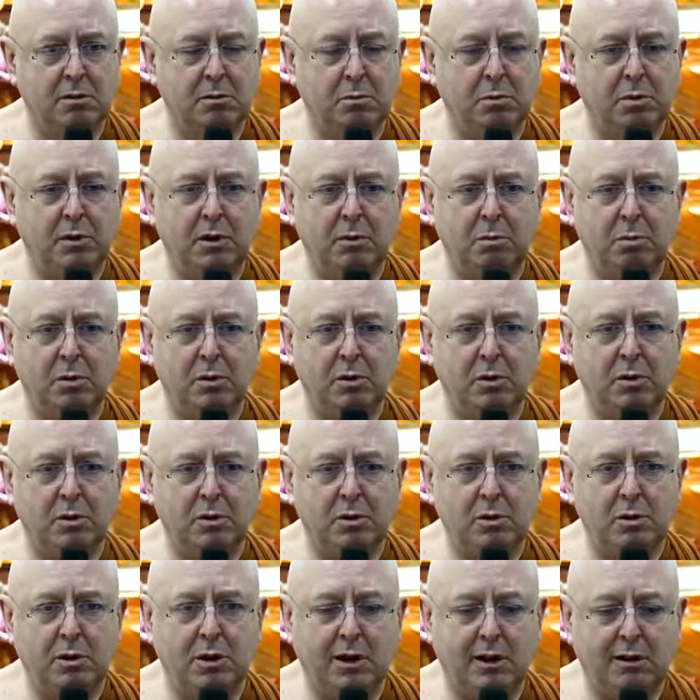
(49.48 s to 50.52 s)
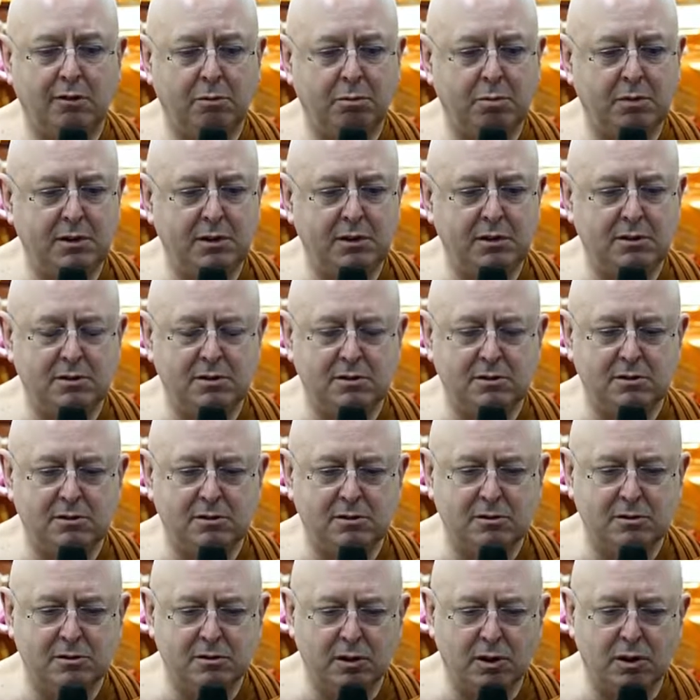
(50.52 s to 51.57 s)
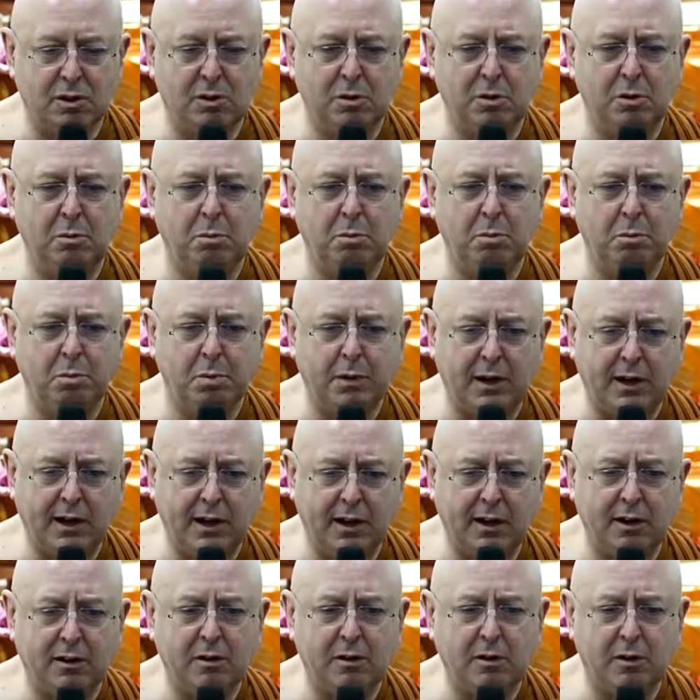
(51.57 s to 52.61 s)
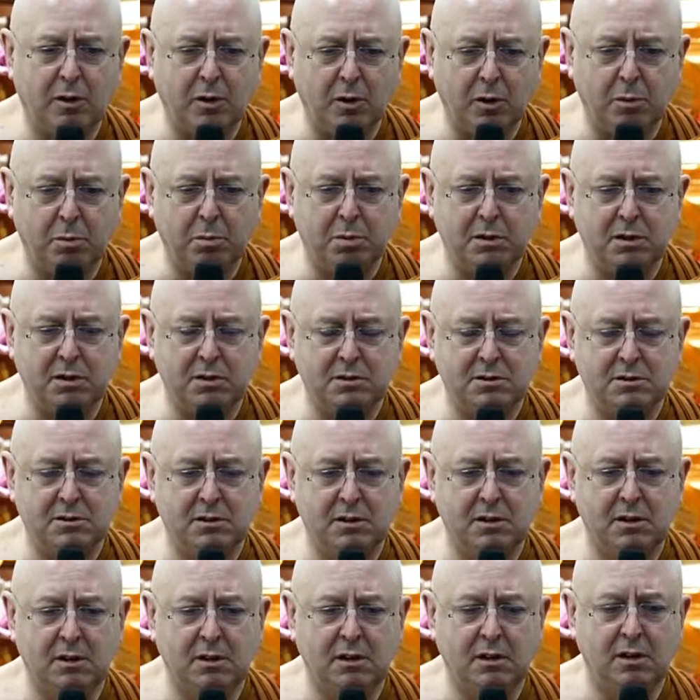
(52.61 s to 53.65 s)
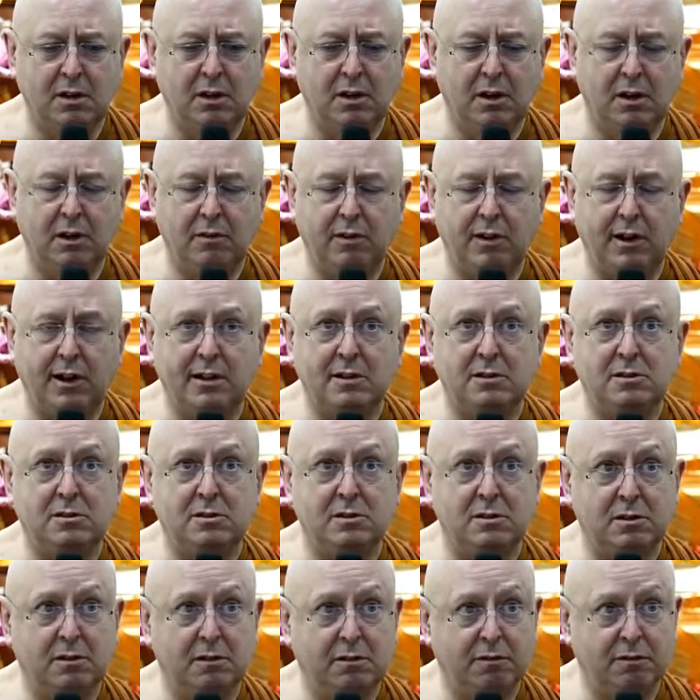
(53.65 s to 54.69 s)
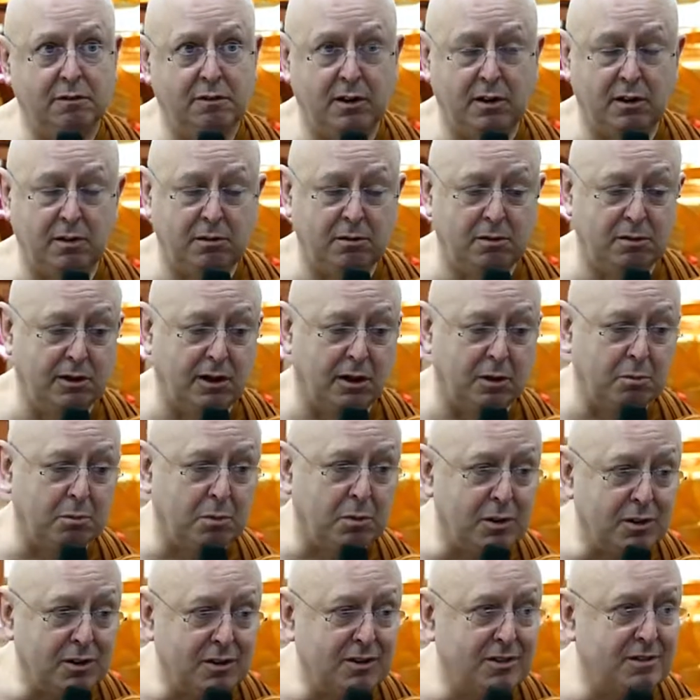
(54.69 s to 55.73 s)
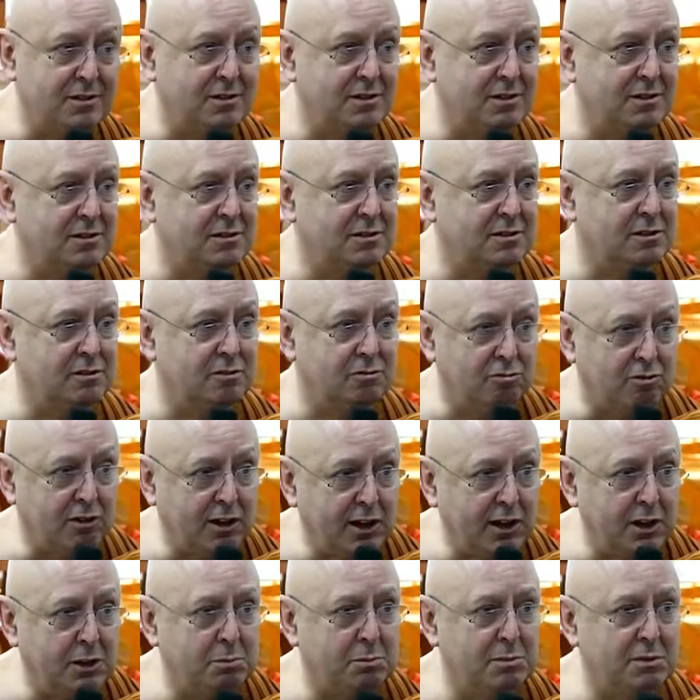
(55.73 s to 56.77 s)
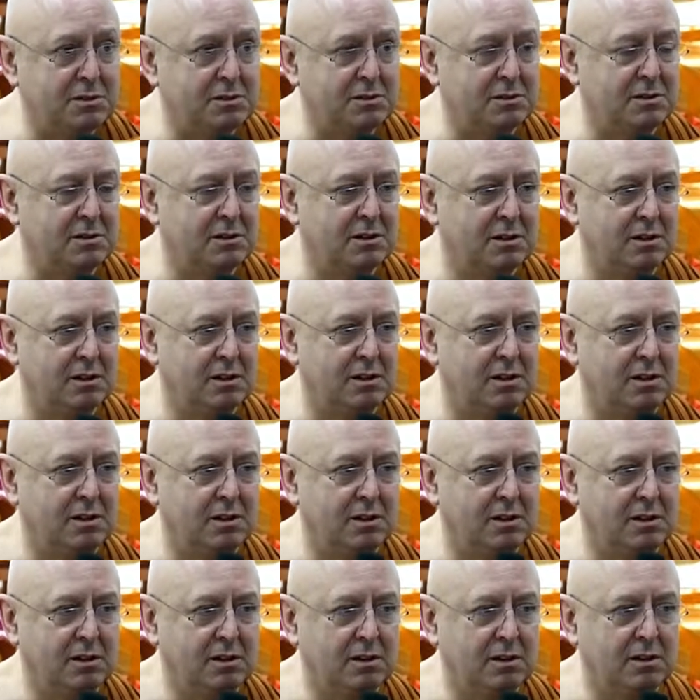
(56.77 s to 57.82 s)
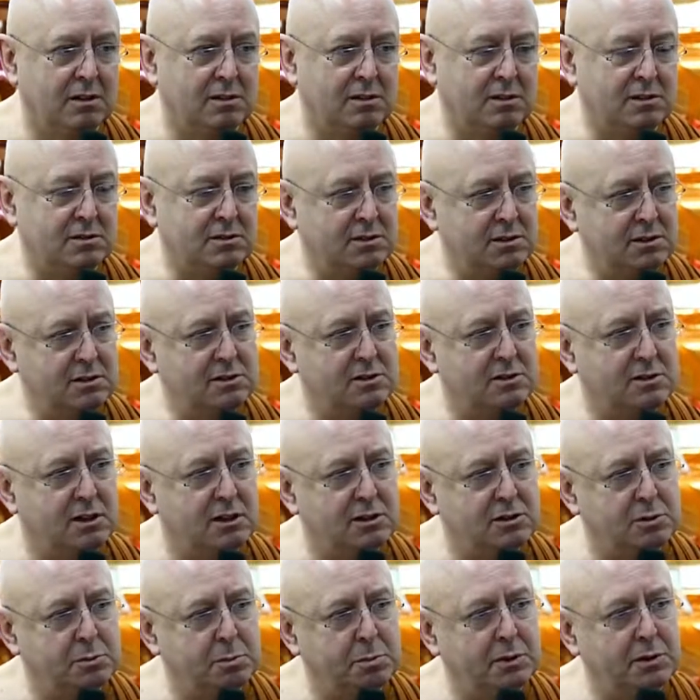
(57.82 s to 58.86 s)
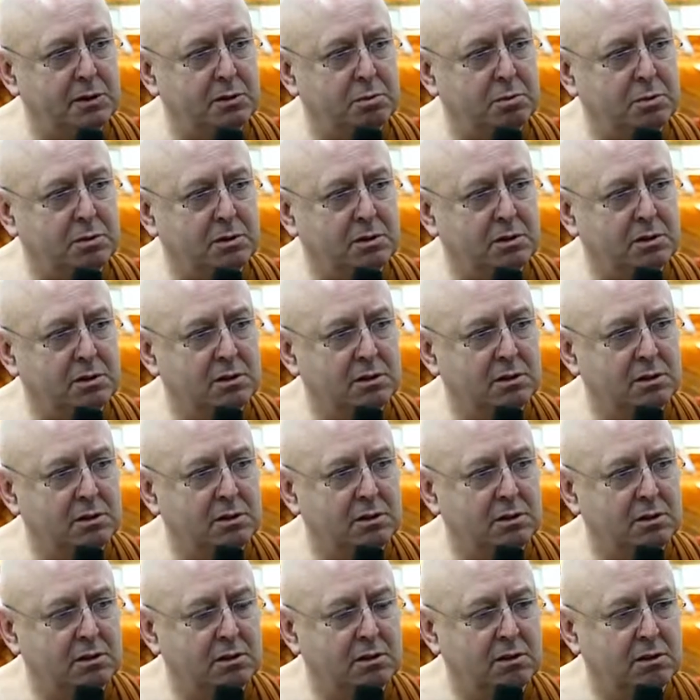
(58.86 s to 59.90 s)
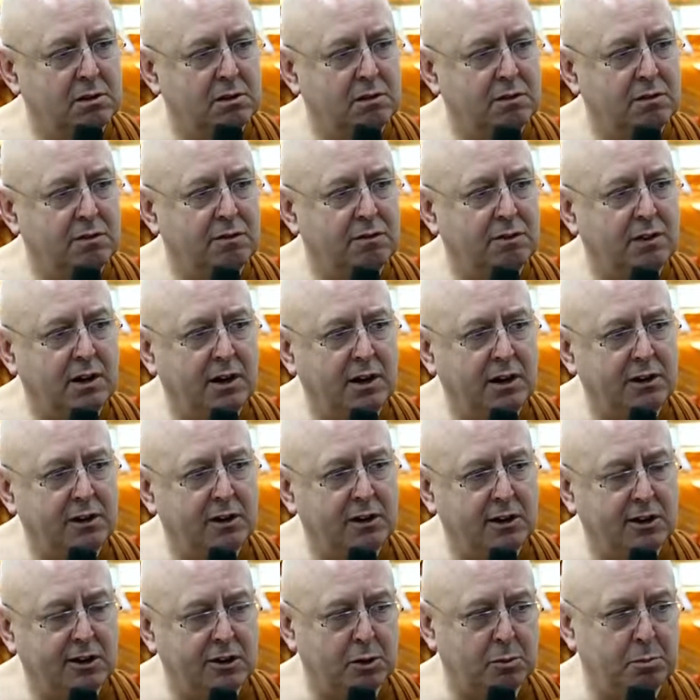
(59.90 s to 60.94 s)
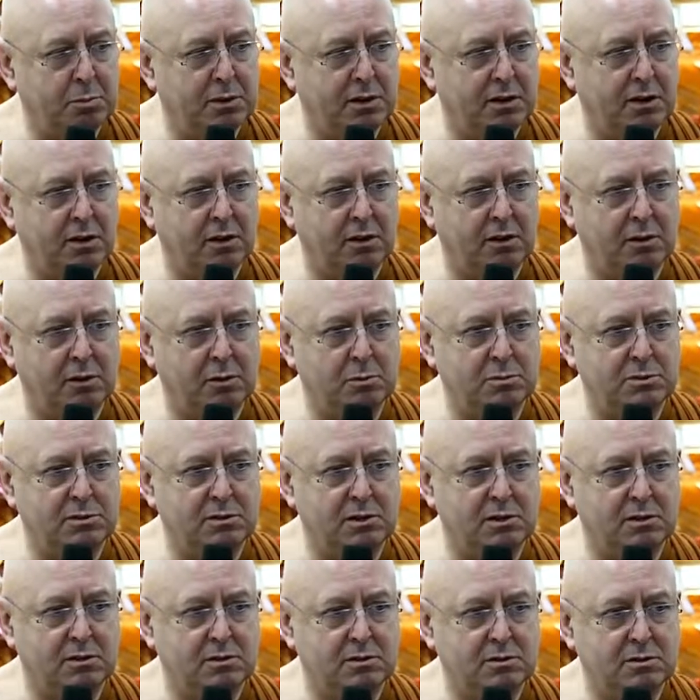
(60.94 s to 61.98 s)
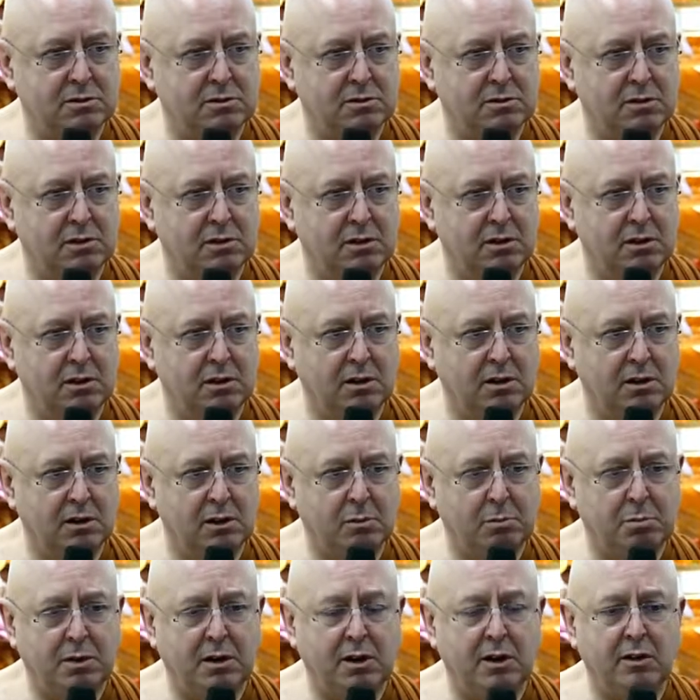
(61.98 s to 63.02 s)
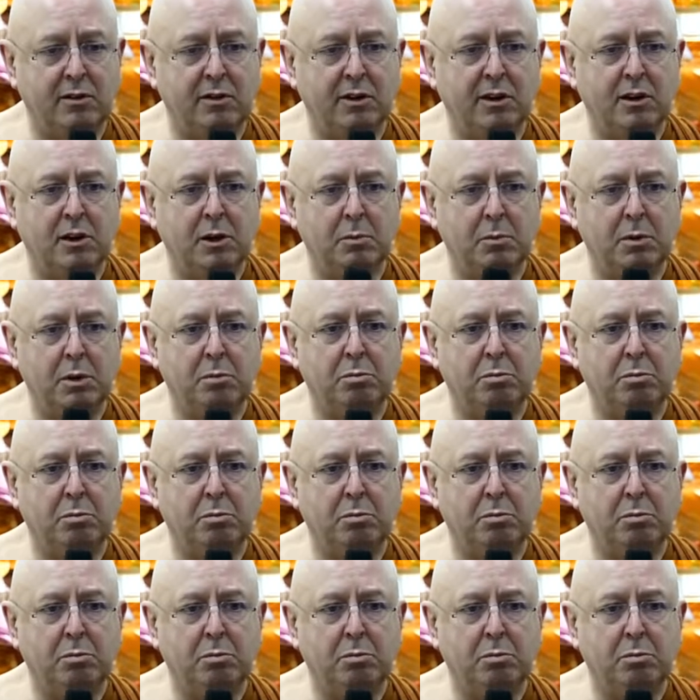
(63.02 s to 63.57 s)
People who have been just so bad and hopeless, have had sort of done murders and rapes. To see such people find another part of themselves, a part they can be